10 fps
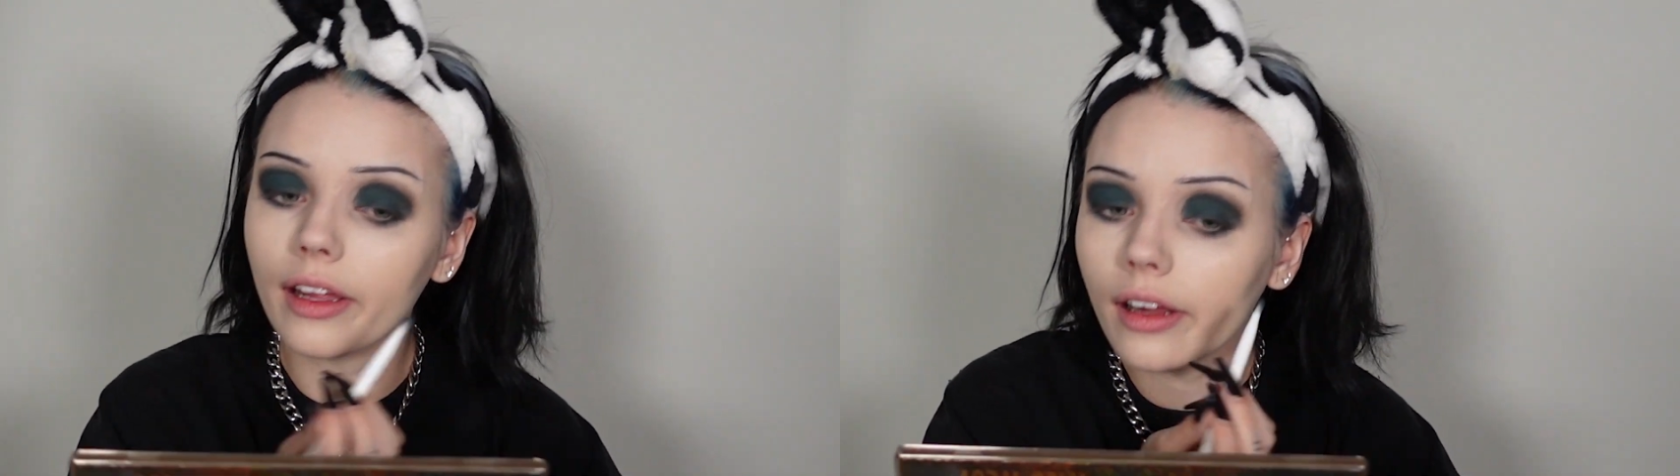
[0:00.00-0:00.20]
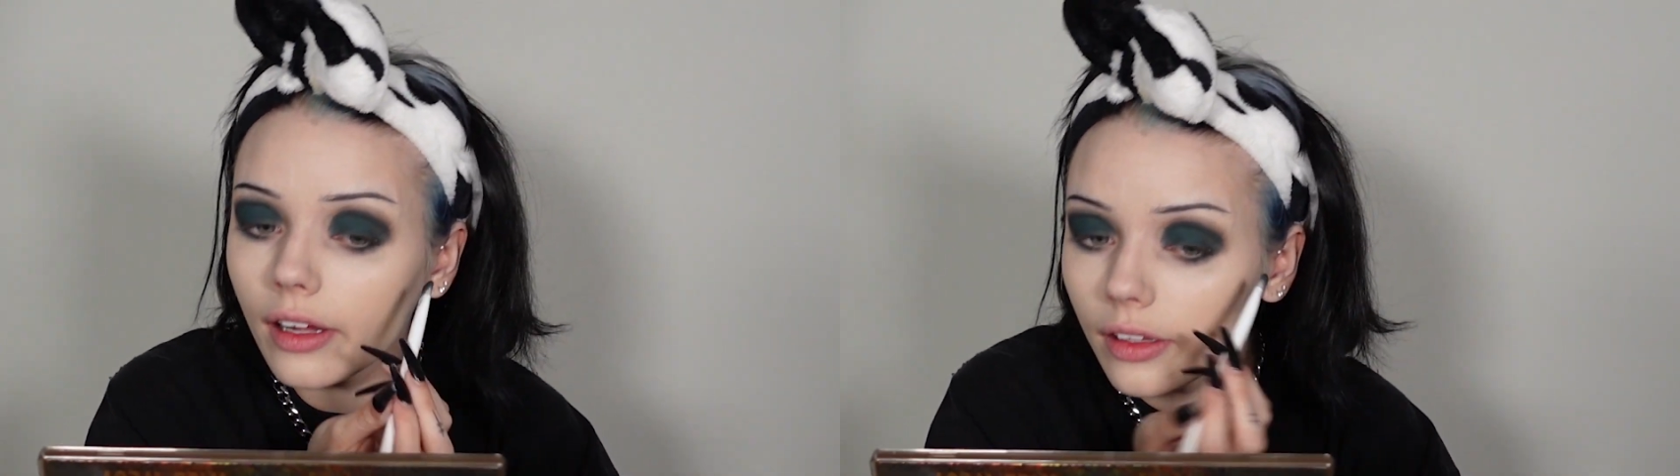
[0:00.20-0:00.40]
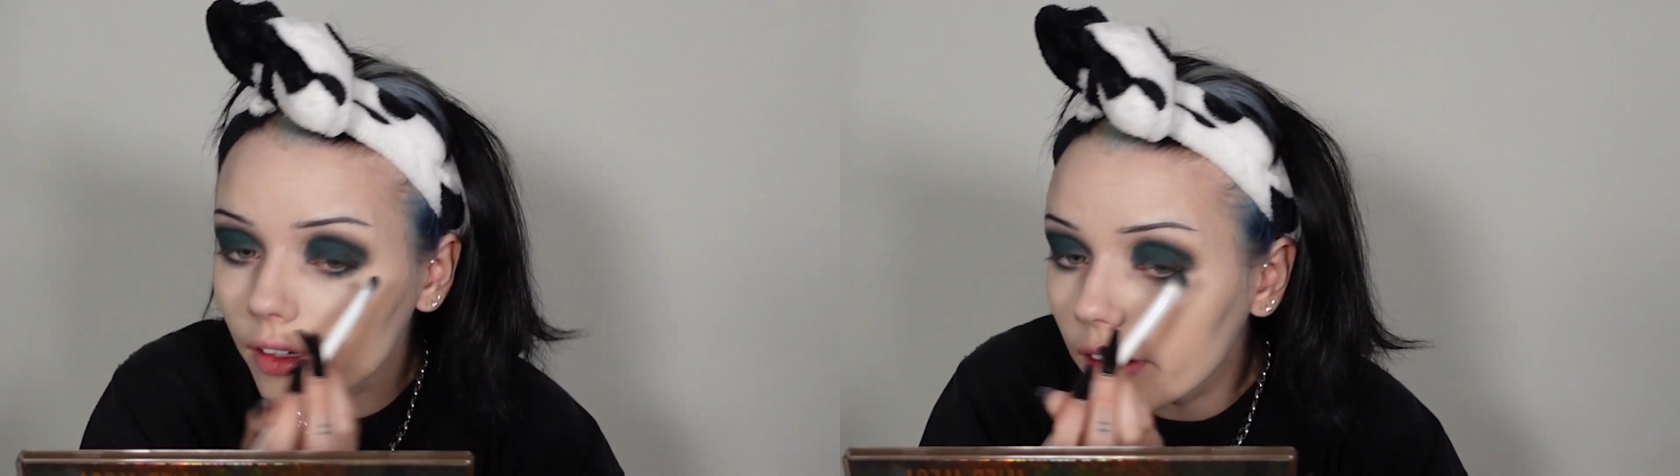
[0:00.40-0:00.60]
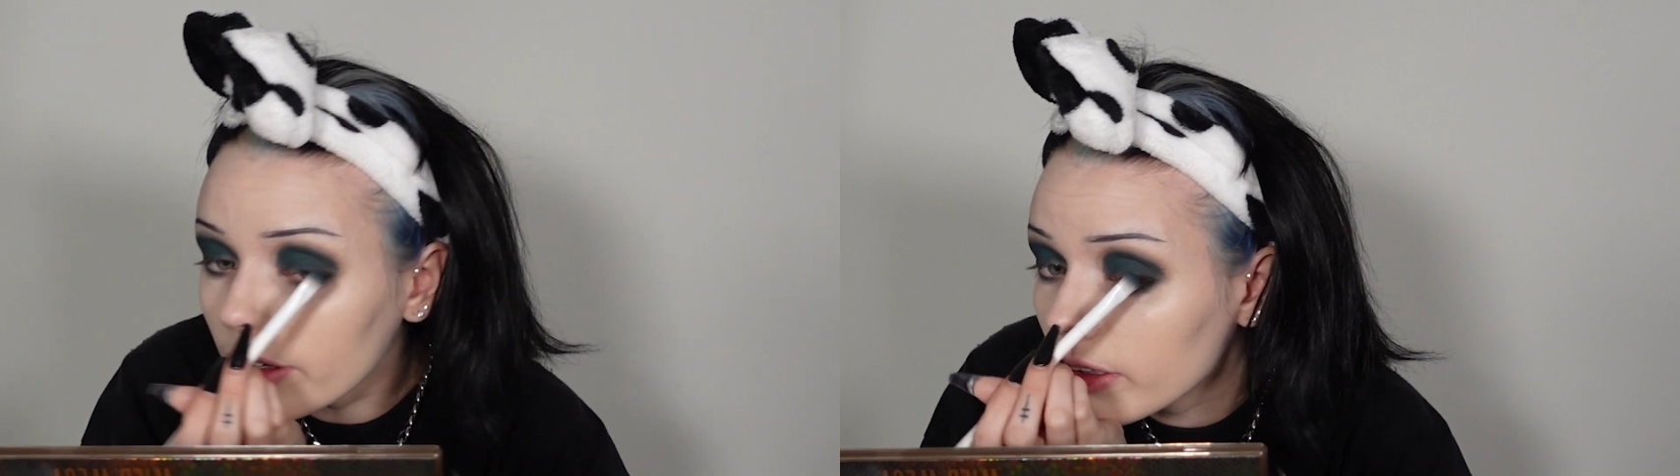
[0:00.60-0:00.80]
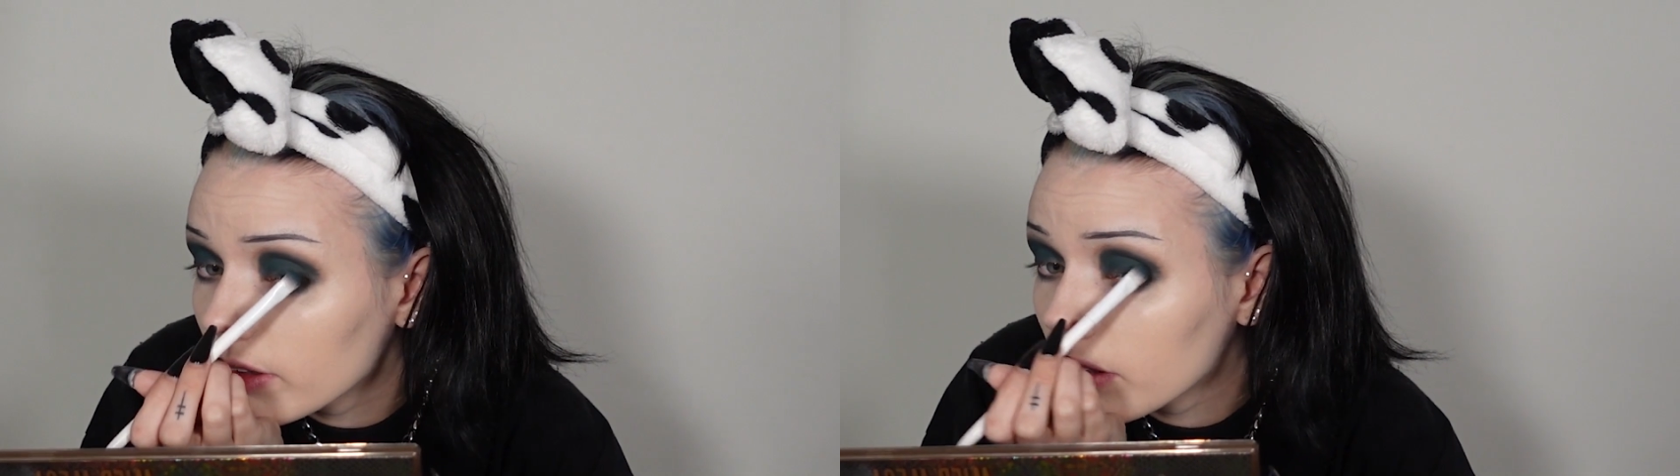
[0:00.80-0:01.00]
color.
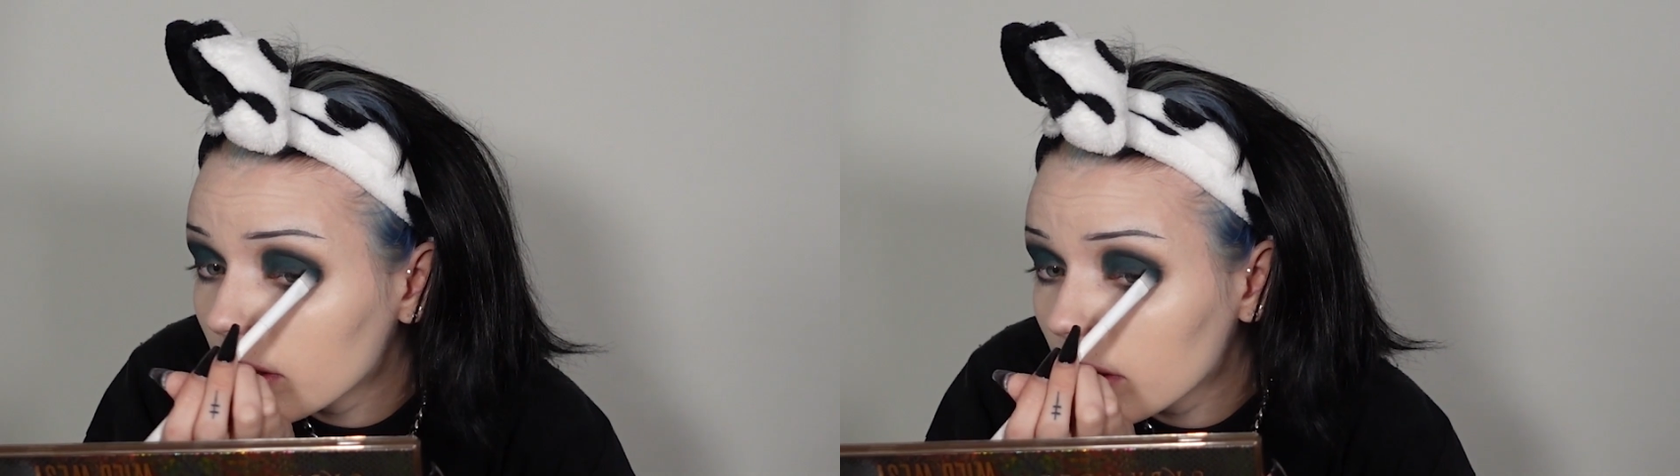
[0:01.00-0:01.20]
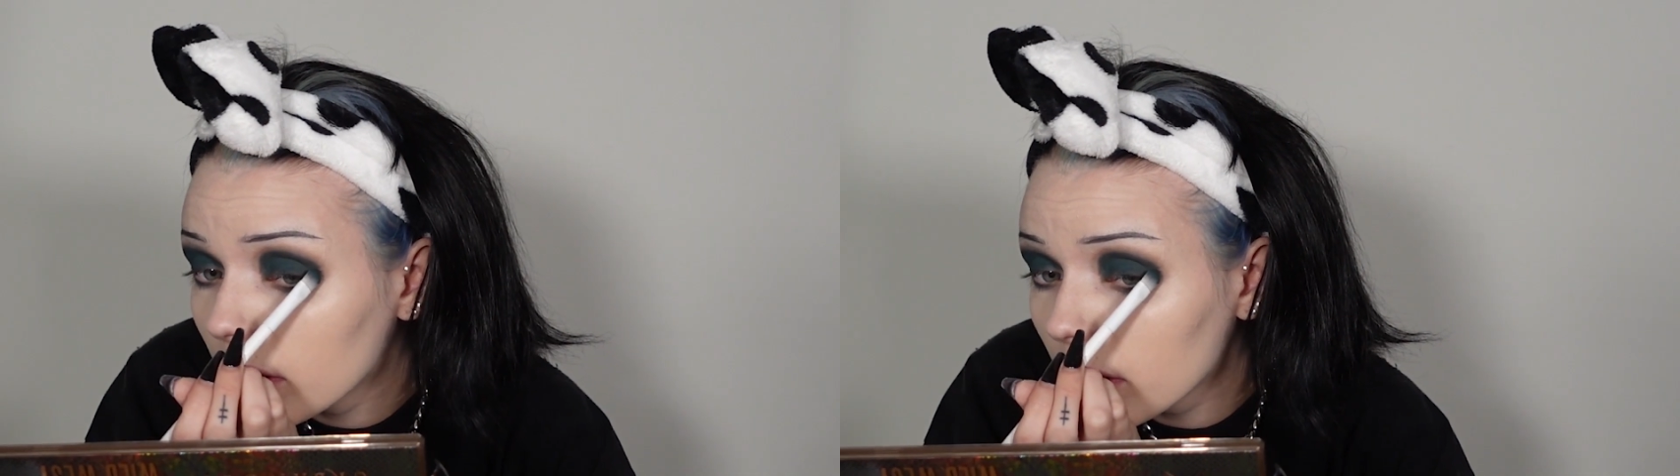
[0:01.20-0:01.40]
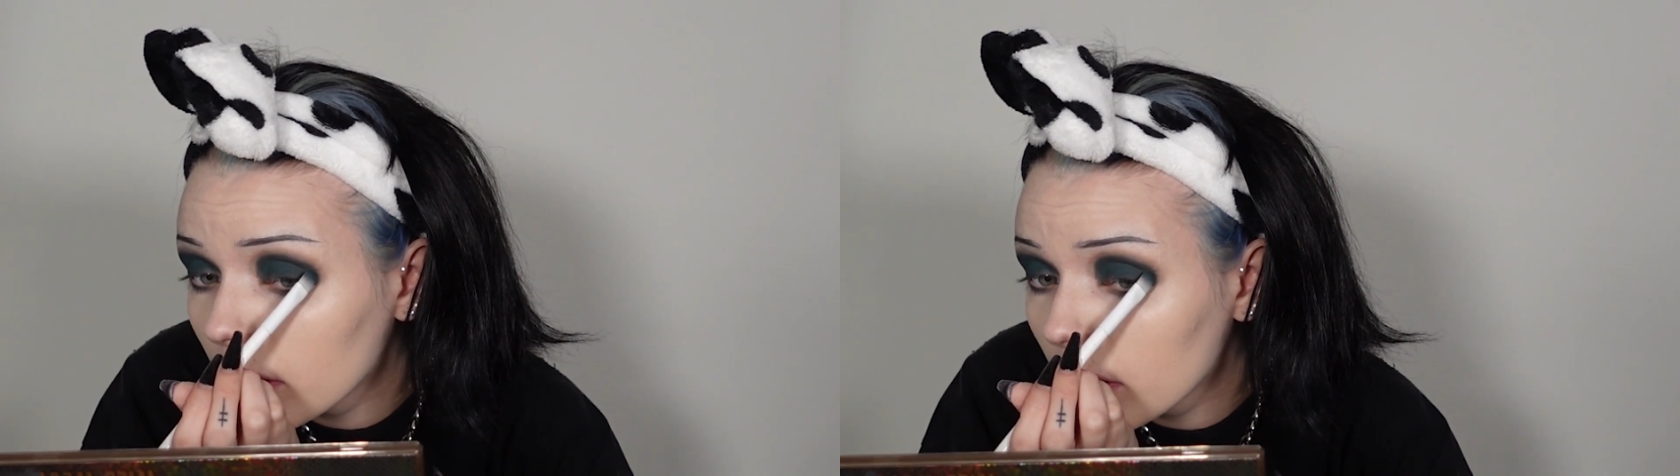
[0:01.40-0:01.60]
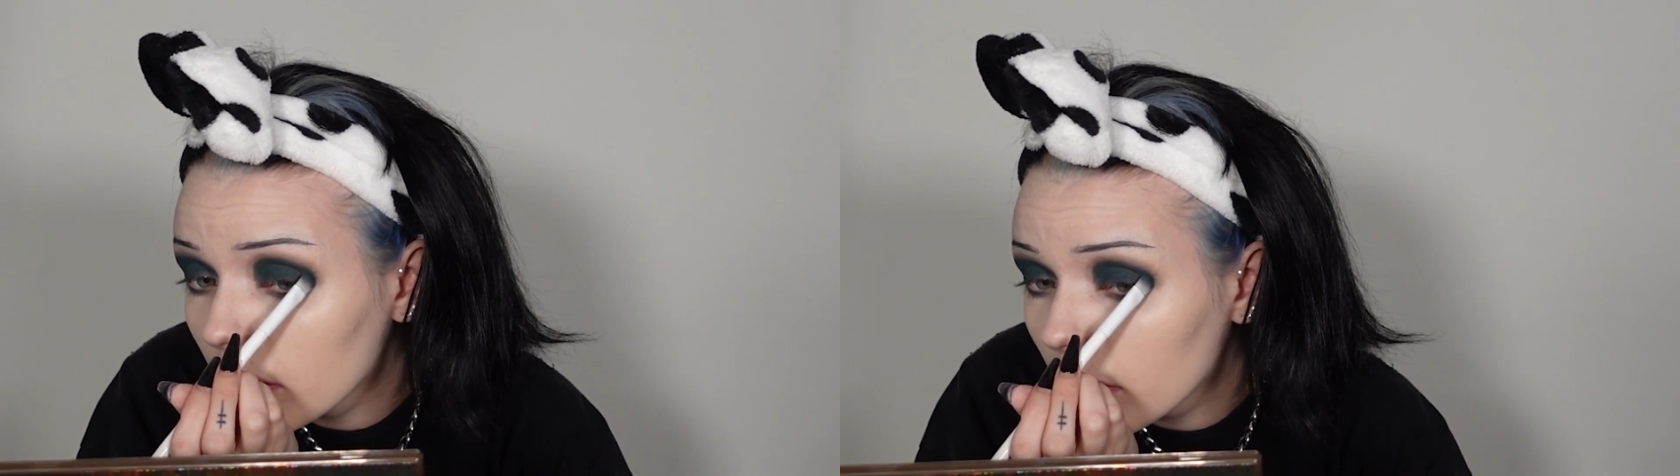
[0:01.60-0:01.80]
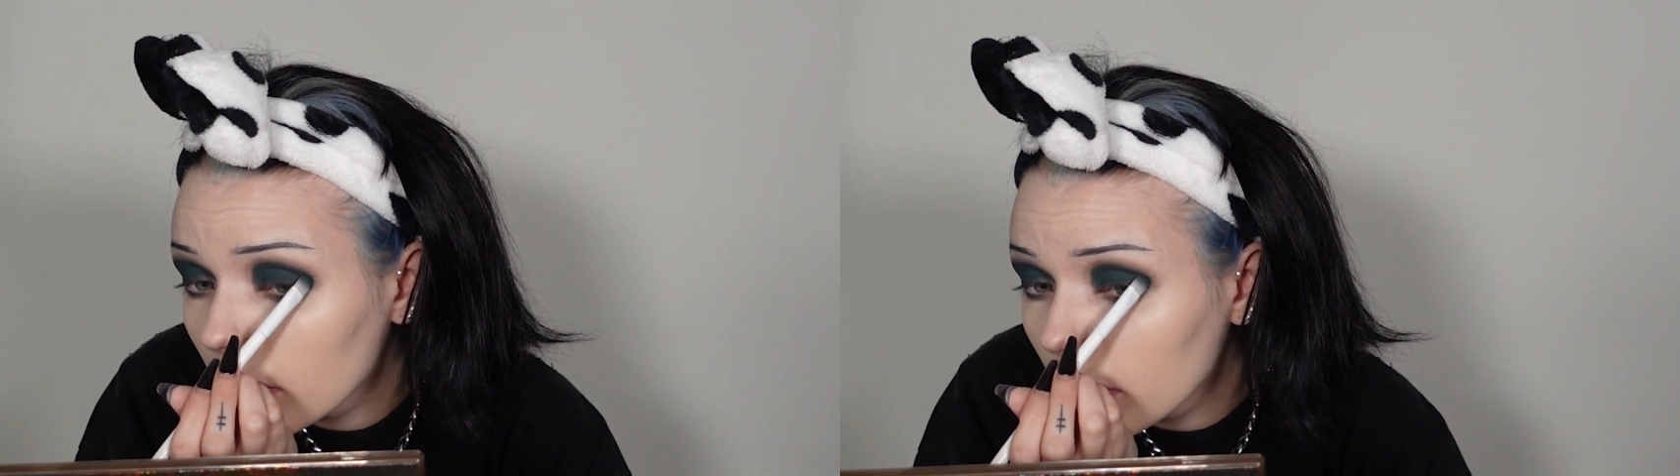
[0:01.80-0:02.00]
Where are they
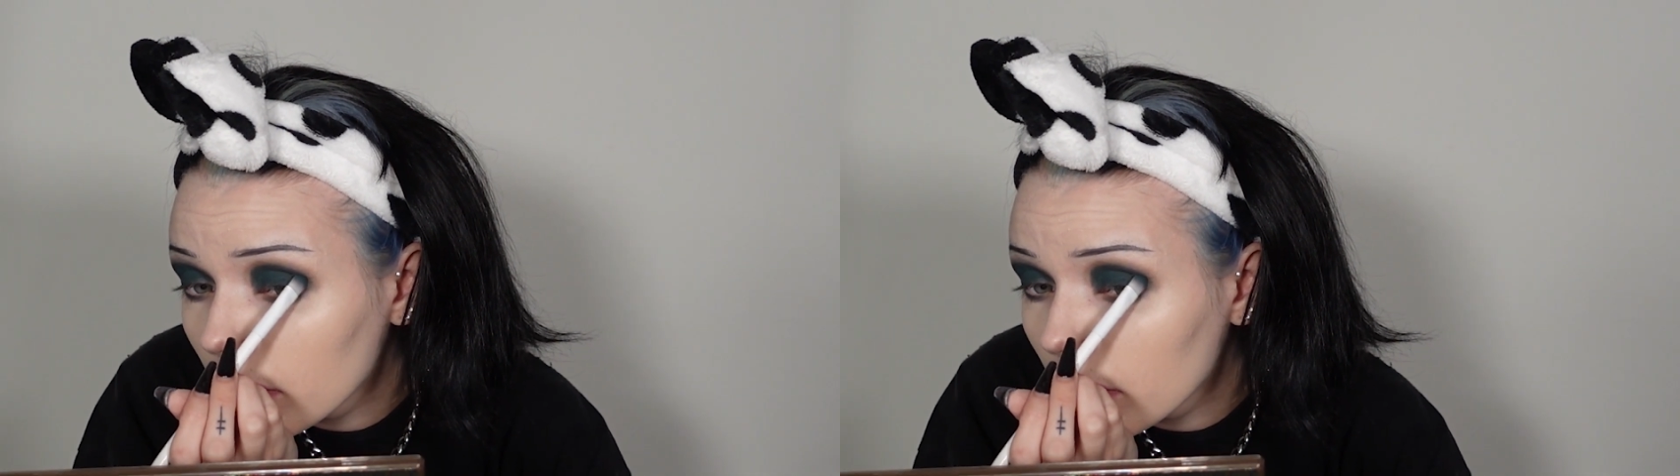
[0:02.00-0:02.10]
all